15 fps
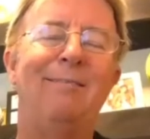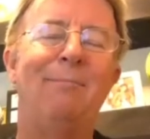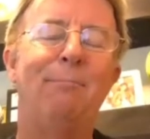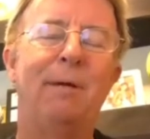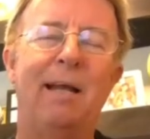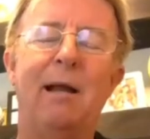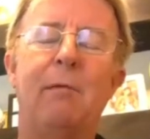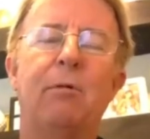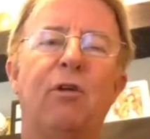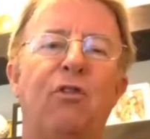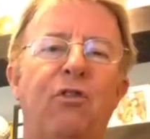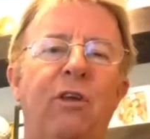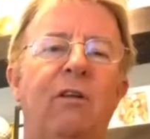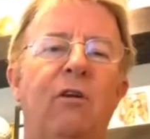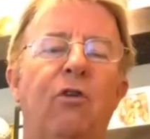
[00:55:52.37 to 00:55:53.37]
being able to
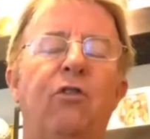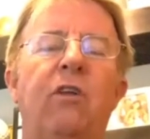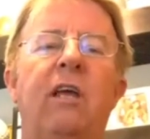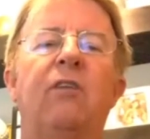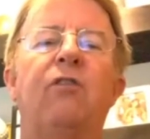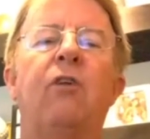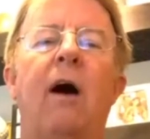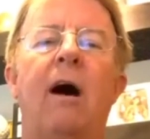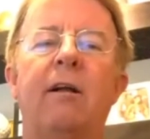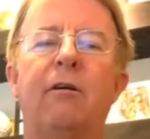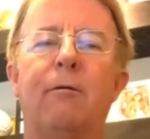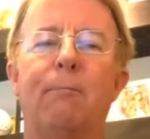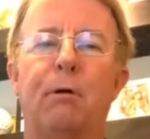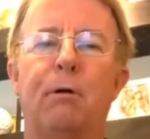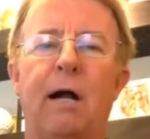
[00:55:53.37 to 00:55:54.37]
see those kids
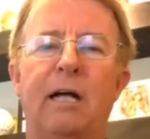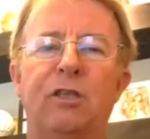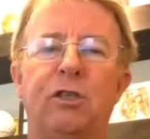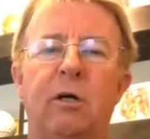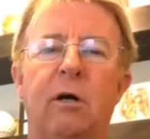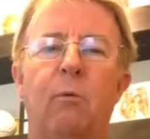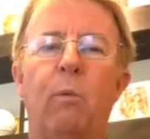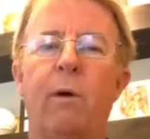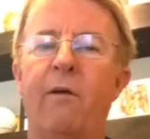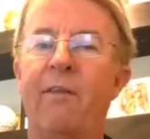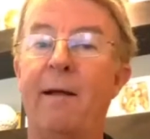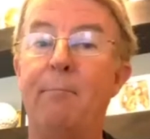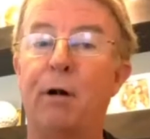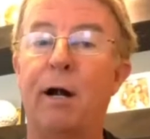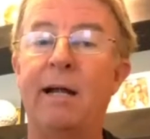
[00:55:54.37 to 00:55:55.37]
under pressure and where
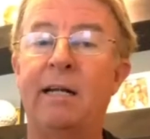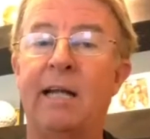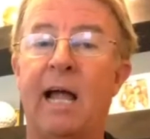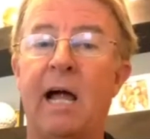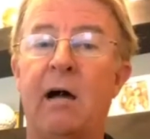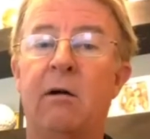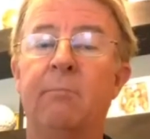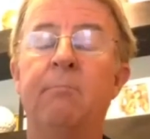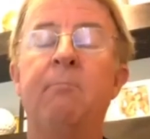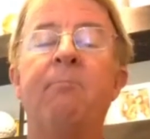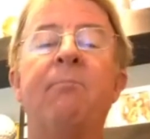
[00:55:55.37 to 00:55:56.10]
they break down,